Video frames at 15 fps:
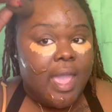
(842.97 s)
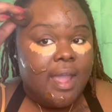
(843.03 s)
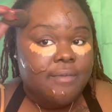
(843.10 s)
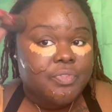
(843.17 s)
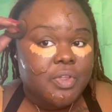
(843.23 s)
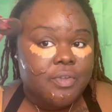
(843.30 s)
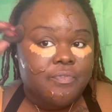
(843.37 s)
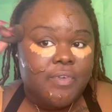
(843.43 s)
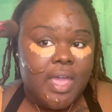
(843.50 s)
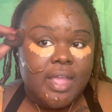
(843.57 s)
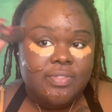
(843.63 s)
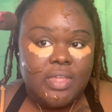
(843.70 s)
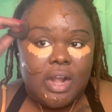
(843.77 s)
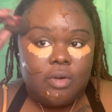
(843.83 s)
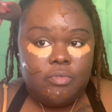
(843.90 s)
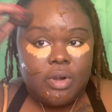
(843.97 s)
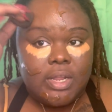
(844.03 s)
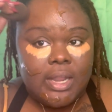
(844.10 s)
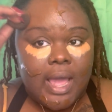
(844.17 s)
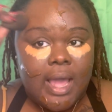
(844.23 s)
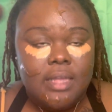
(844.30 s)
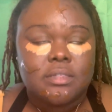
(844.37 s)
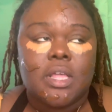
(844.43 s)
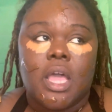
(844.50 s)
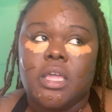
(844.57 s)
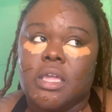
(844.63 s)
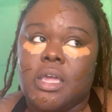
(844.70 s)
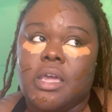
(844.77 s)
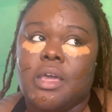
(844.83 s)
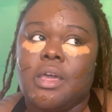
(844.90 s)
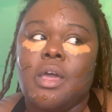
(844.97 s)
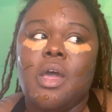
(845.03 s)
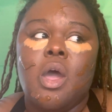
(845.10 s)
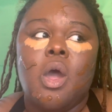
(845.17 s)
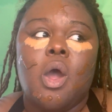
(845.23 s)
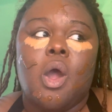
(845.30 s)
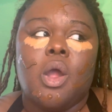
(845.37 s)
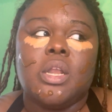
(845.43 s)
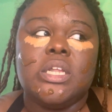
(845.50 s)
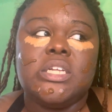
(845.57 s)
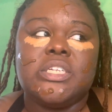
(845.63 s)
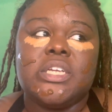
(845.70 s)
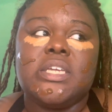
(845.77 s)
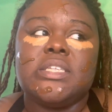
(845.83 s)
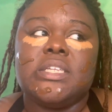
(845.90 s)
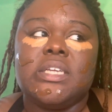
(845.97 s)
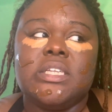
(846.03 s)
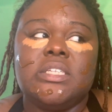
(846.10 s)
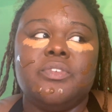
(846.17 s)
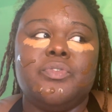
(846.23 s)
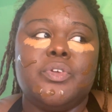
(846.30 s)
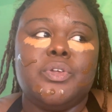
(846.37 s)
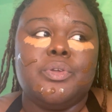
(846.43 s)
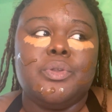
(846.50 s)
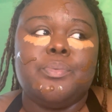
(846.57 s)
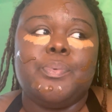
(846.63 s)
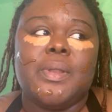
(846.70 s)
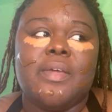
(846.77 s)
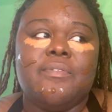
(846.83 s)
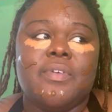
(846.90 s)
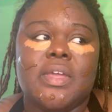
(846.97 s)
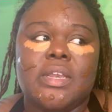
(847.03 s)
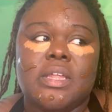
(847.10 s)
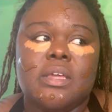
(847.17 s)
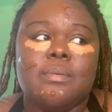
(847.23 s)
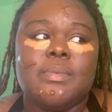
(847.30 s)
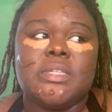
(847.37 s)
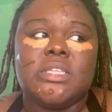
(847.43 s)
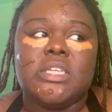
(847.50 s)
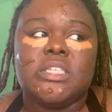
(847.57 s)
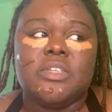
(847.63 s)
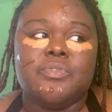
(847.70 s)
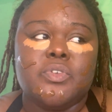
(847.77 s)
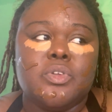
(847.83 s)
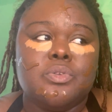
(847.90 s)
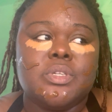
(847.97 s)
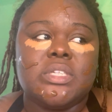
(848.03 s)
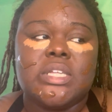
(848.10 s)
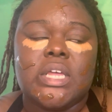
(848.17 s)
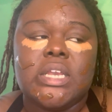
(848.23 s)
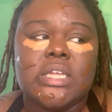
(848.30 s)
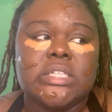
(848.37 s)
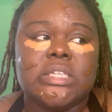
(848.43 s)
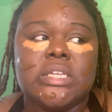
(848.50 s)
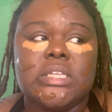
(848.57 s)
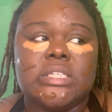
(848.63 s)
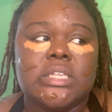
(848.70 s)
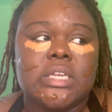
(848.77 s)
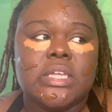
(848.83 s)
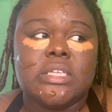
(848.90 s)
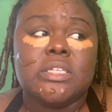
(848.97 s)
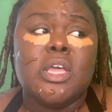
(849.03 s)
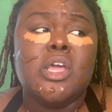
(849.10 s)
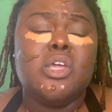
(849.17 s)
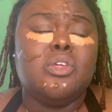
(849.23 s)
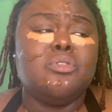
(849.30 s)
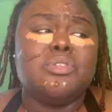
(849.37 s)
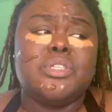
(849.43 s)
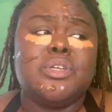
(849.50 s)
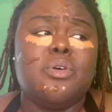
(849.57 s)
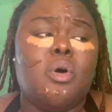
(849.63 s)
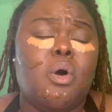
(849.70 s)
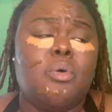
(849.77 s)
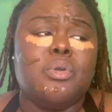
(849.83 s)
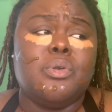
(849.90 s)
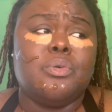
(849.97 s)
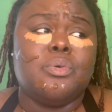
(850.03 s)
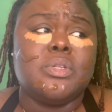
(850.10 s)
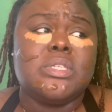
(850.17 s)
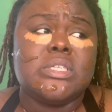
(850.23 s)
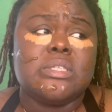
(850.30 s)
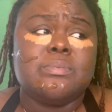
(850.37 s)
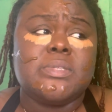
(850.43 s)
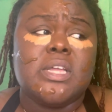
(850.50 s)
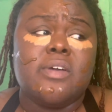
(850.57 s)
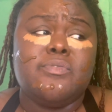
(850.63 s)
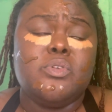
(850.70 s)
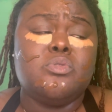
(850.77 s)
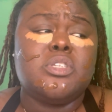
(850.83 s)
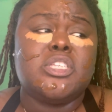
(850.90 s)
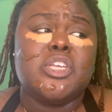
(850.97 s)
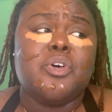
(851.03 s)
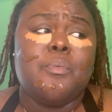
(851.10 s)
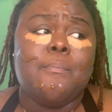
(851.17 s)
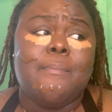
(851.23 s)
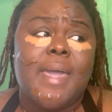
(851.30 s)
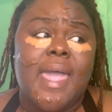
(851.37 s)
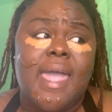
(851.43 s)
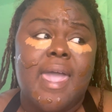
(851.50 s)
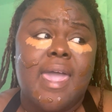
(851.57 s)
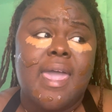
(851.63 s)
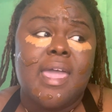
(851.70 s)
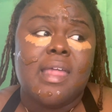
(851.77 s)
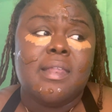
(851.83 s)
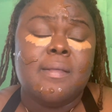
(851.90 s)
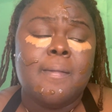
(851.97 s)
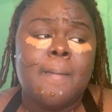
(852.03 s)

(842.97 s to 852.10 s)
after the fact that I realized, yeah, Arleisha, it's easy for you to play victim. It's easy for you to say this and this and this. You still holding on to some stuff. You still mad.